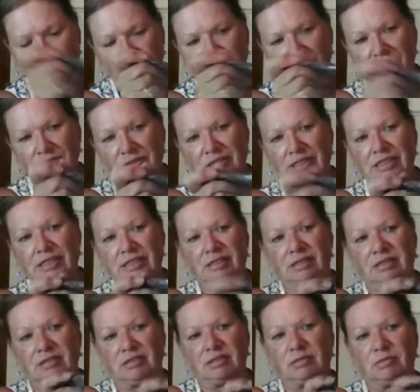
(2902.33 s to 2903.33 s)
so I
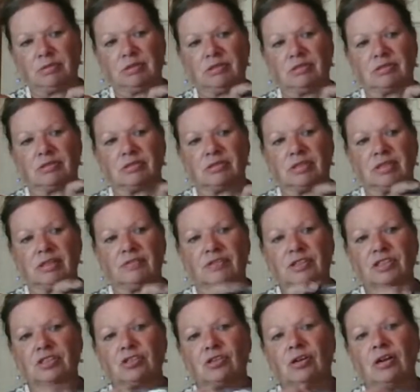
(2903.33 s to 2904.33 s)
will give it
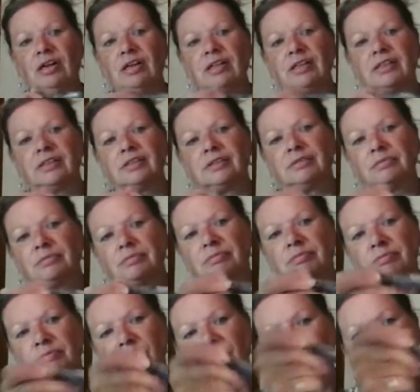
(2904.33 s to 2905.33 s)
a try and
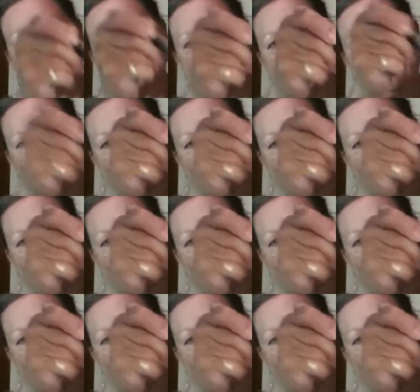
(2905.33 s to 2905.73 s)
we'll see how